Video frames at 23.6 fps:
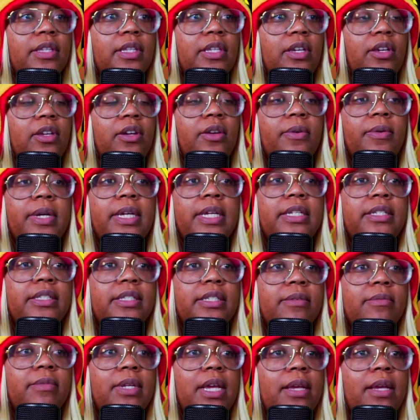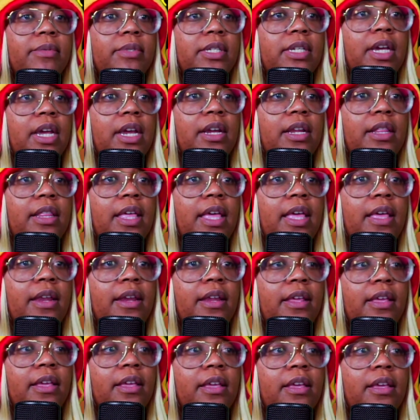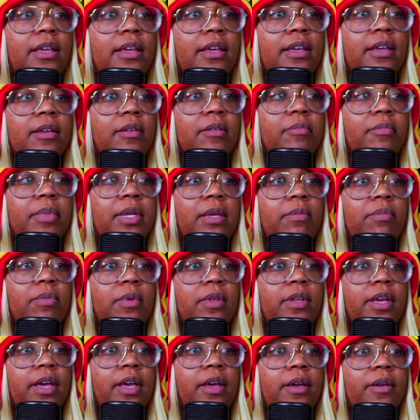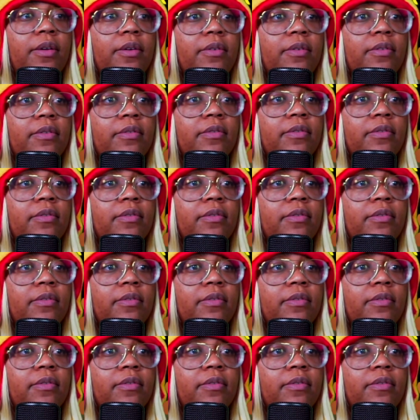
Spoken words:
You know what? Sometimes you gotta let people go.